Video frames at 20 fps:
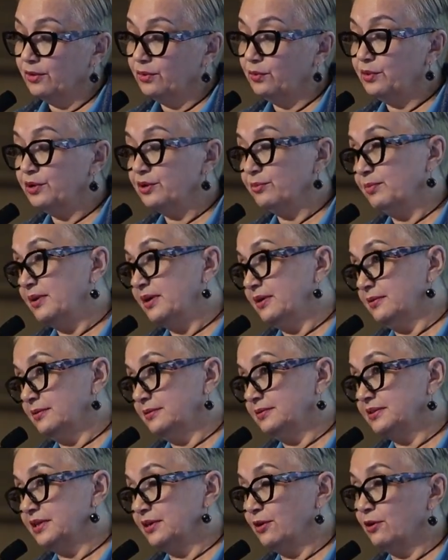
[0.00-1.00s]
We
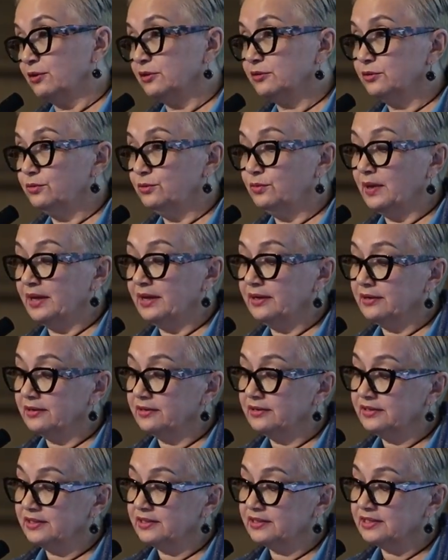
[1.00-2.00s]
appealed and got 2
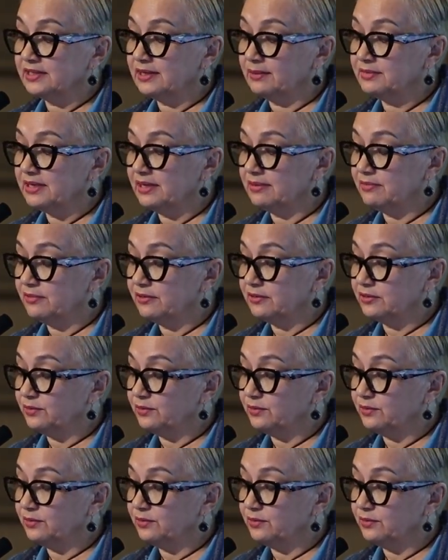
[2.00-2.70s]
acres in September